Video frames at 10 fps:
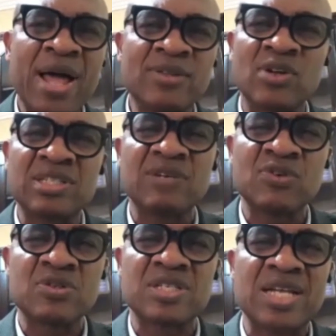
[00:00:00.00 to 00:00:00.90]
But
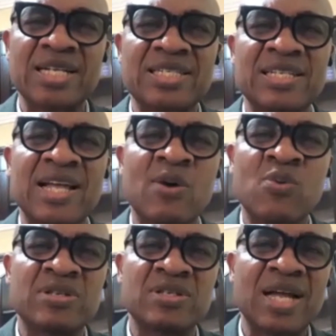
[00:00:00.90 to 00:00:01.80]
when we are not even
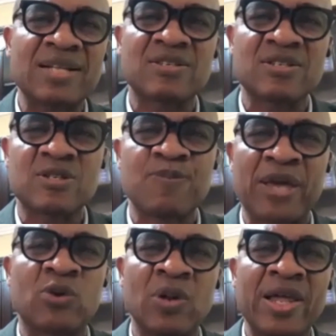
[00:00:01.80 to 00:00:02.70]
starting and we start
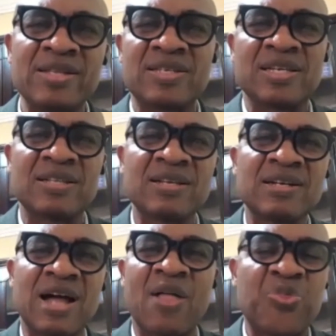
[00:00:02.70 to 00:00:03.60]
speculating
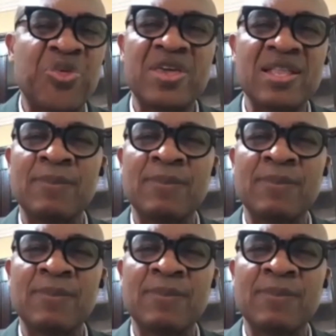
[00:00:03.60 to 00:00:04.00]
and thinking